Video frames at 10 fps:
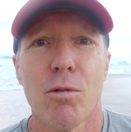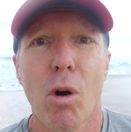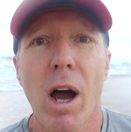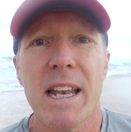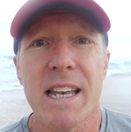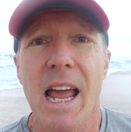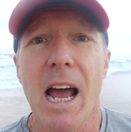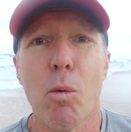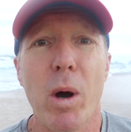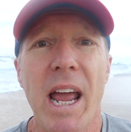Right
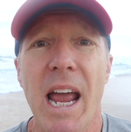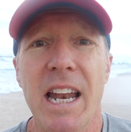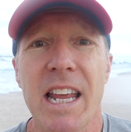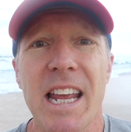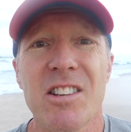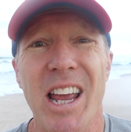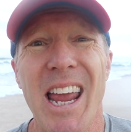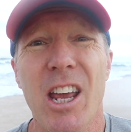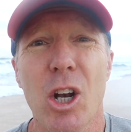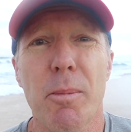now, we're heading into
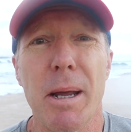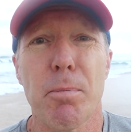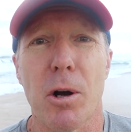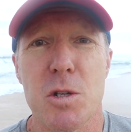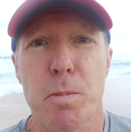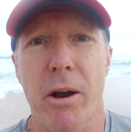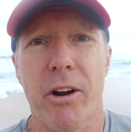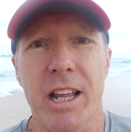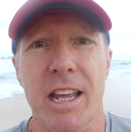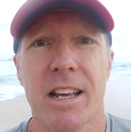economic
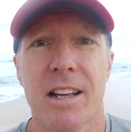prosperity.